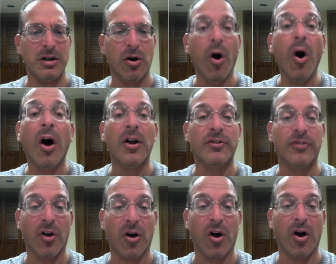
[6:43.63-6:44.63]
Oz.
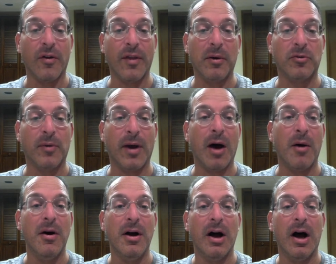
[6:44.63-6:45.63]
Oh, that was wow.
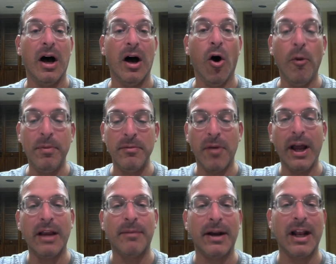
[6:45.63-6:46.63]
Uh, open
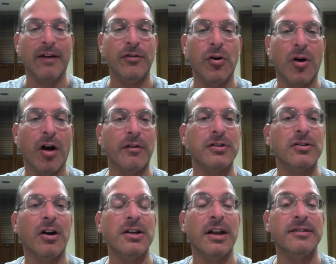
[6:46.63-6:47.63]
mic might have no cover
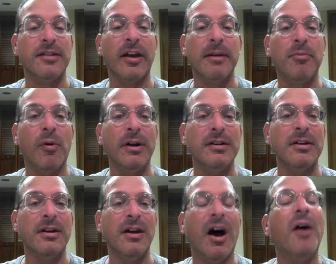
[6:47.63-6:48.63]
charge. Yeah, selling point.
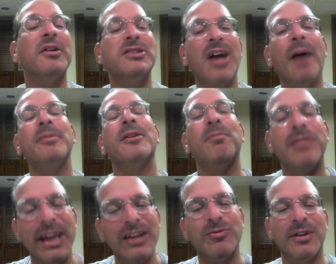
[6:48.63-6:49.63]
Oh, a shop is a
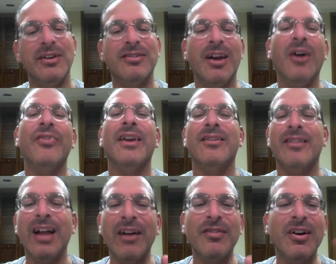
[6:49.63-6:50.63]
place where you sell things.
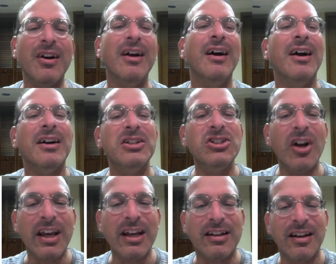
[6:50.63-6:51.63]
Clever.
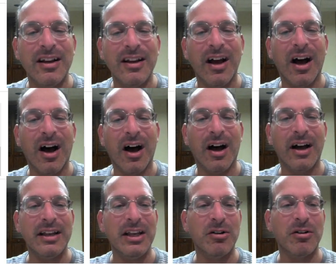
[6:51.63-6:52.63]
Shuck it. Uh,
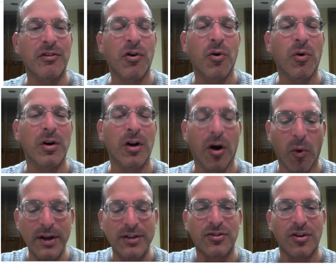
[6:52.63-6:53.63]
an ear of corn. A
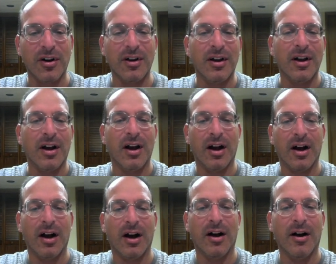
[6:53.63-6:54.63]
oyster.
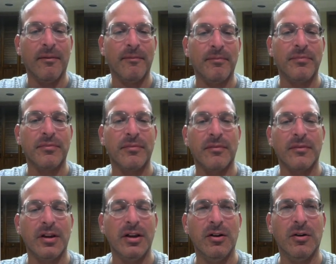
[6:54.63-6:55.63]
Um,
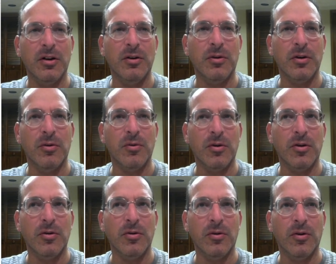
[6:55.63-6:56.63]
you don't you you
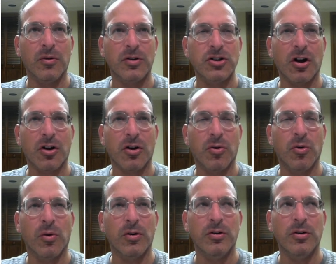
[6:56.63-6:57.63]
you don't shuck
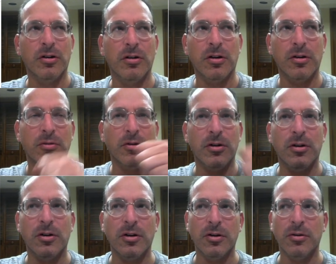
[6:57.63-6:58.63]
corn, do you? You
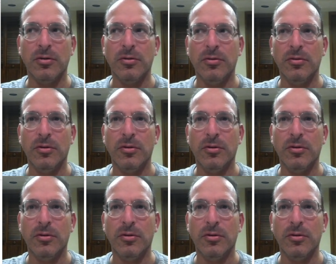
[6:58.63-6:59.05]
you